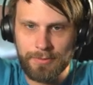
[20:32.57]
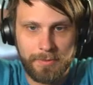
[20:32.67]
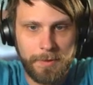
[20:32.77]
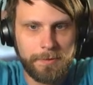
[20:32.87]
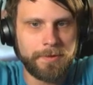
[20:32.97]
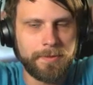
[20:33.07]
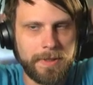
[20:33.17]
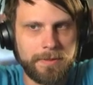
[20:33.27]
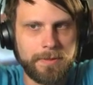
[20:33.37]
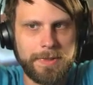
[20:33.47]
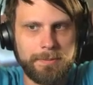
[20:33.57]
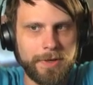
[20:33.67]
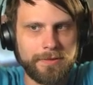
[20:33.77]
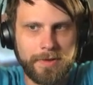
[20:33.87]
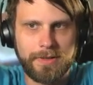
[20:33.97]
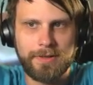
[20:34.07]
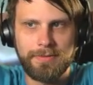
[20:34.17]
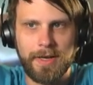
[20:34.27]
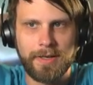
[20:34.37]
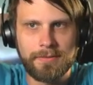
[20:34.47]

removal spell would be perfectly fine.